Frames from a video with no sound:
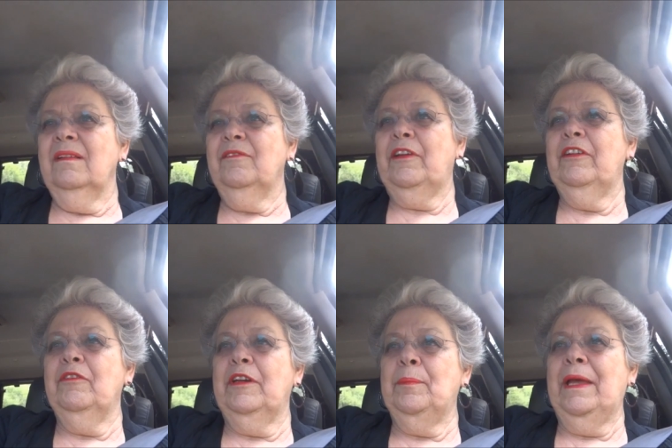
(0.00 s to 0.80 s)
very,
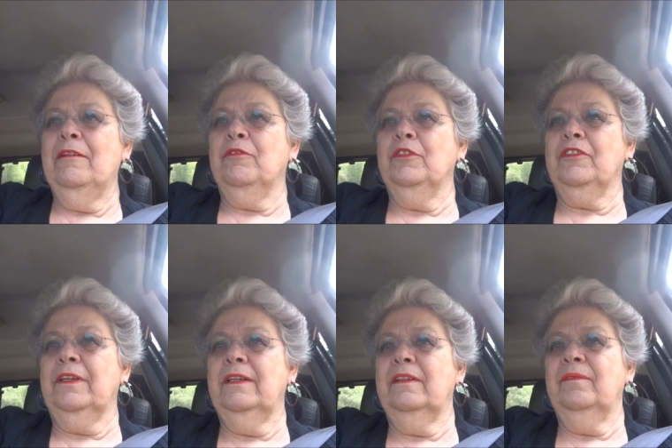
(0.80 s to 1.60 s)
very painful to
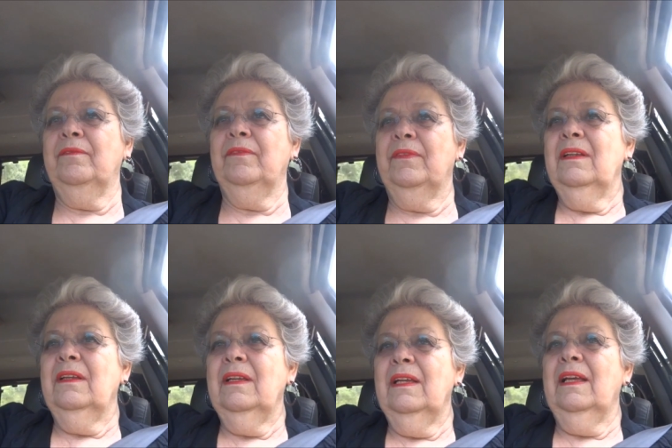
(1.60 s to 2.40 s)
hear.
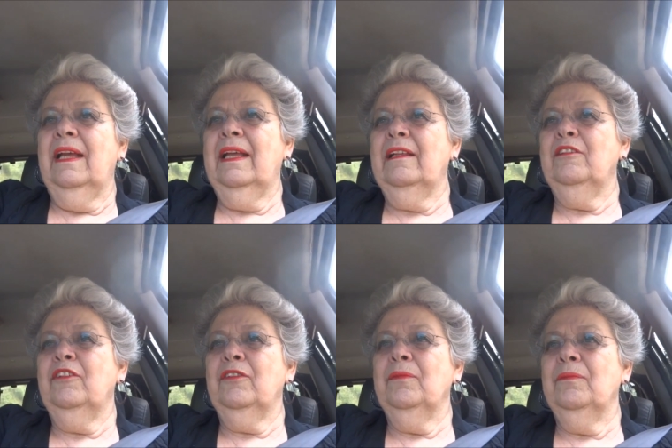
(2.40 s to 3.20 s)
And
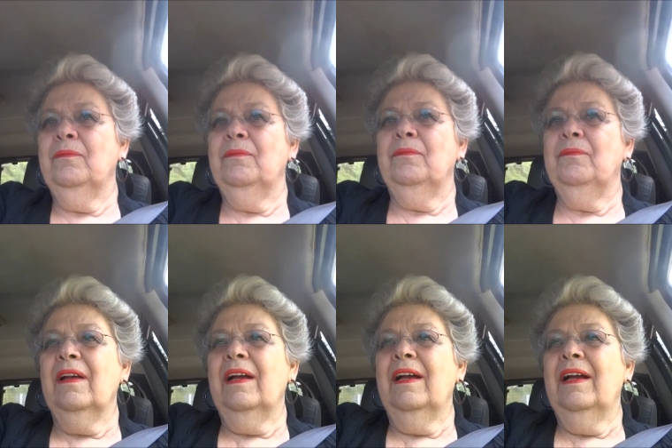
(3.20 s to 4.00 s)

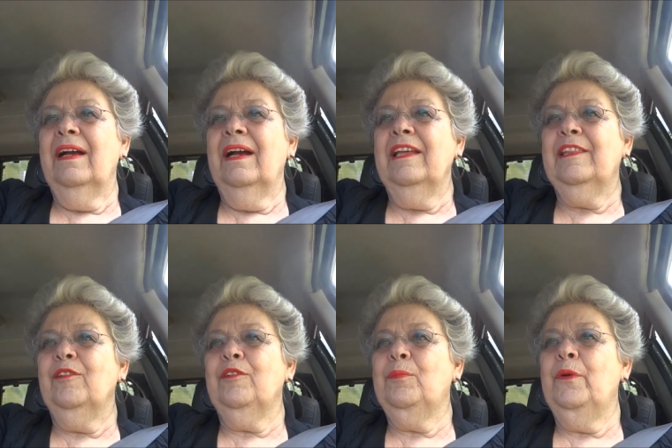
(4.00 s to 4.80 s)
I
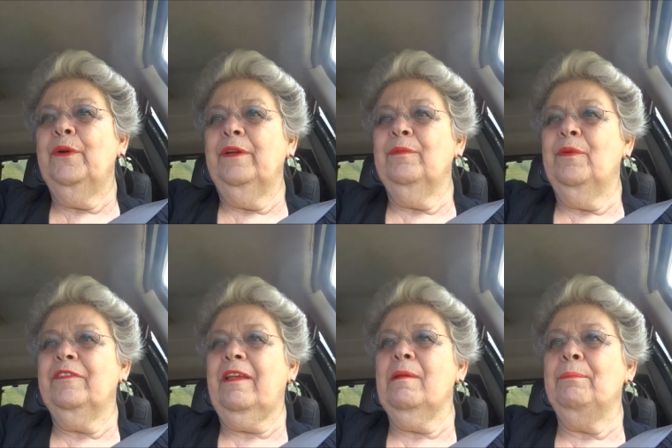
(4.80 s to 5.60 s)
thought, boy,
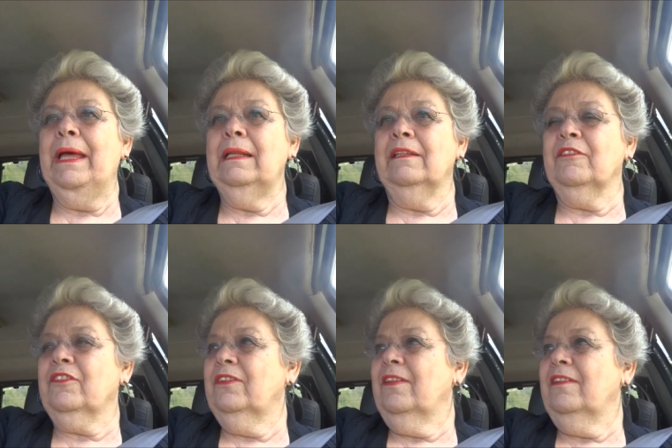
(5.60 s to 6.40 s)
was that a
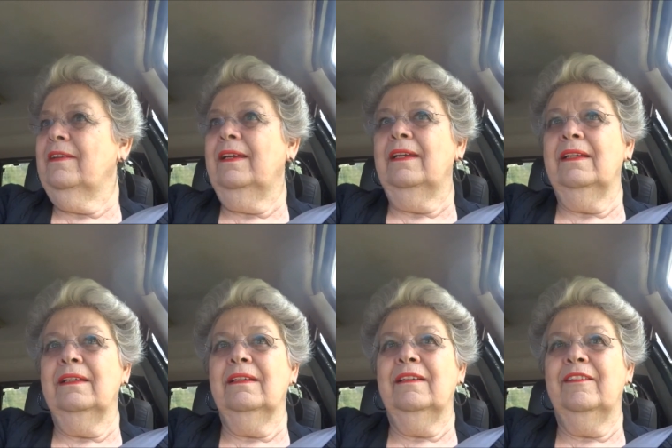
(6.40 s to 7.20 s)
balance in the day,
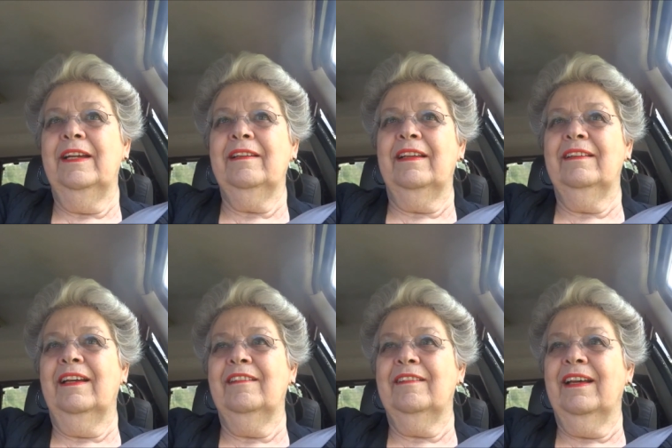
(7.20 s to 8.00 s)
all right? I'd,
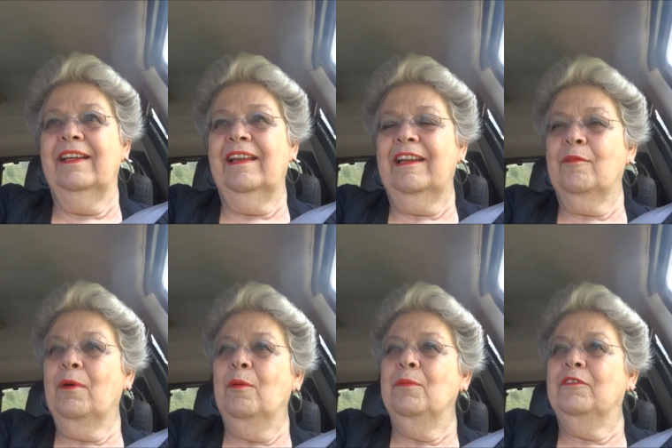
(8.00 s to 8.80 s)
I'd, I'd had a
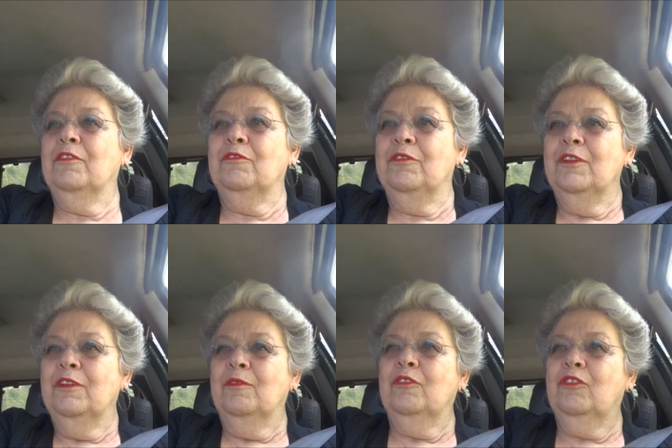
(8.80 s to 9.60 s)
moment of
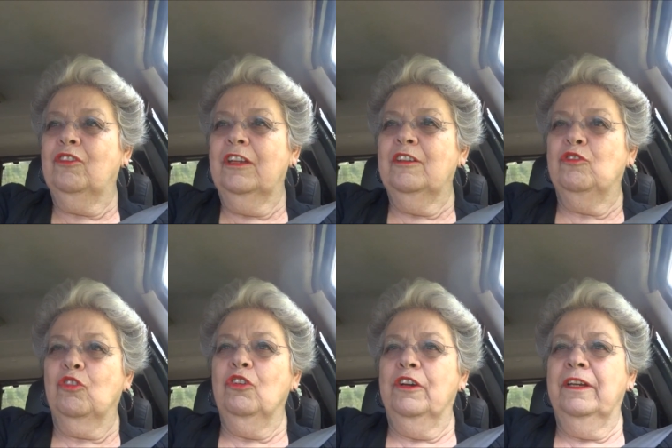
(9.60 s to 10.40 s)
sheer
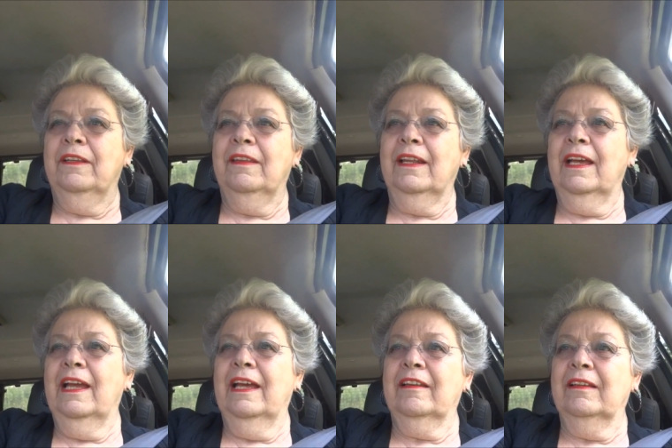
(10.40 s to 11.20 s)
joy, and then I
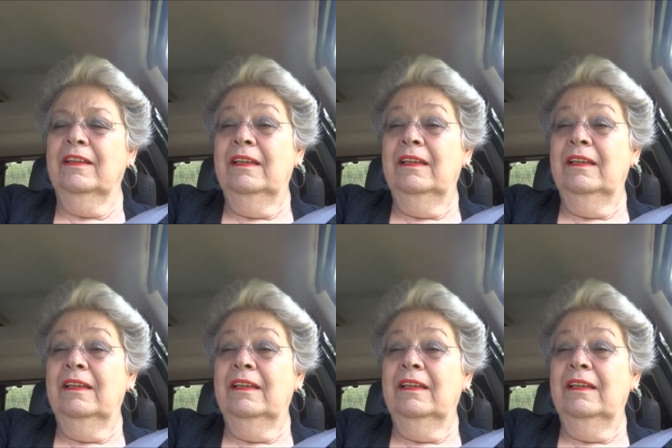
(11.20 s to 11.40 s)
had a